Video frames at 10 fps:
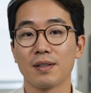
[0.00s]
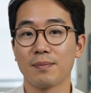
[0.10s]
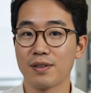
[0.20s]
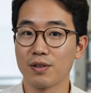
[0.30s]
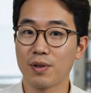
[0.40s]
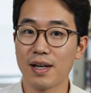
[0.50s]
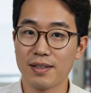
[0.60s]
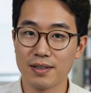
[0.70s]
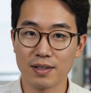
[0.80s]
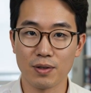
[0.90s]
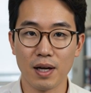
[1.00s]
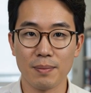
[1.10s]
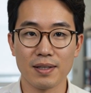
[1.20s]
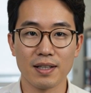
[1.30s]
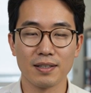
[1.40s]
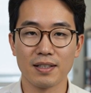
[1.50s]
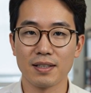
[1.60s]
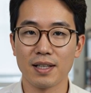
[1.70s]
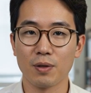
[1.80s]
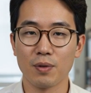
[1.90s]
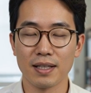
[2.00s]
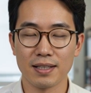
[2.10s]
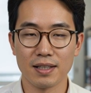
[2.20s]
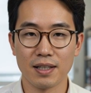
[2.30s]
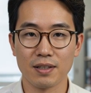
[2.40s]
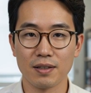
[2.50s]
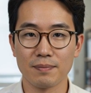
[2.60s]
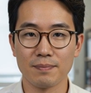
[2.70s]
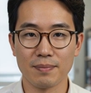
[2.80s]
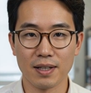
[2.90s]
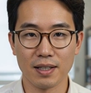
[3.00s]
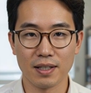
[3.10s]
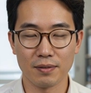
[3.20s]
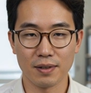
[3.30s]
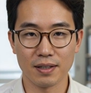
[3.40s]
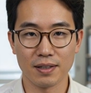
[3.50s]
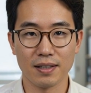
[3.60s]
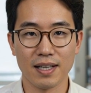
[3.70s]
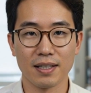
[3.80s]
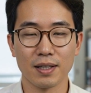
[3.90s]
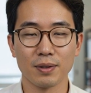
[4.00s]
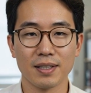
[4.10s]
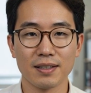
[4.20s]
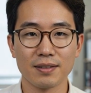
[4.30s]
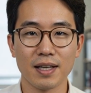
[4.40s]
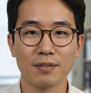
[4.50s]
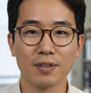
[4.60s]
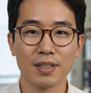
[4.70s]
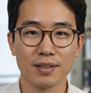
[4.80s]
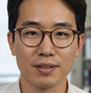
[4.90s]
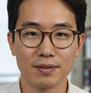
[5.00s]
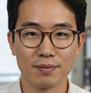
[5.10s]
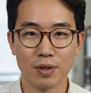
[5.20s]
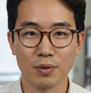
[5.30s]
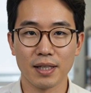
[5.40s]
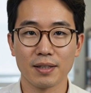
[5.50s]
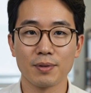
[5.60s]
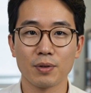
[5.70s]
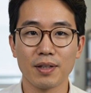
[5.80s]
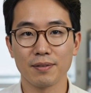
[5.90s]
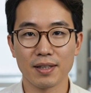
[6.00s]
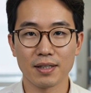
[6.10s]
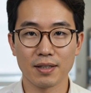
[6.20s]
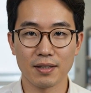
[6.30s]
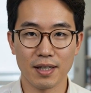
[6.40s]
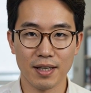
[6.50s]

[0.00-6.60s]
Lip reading: have been direct in describing this as a race condition, in a different, non-technical sense of that phrase, a race between defenders,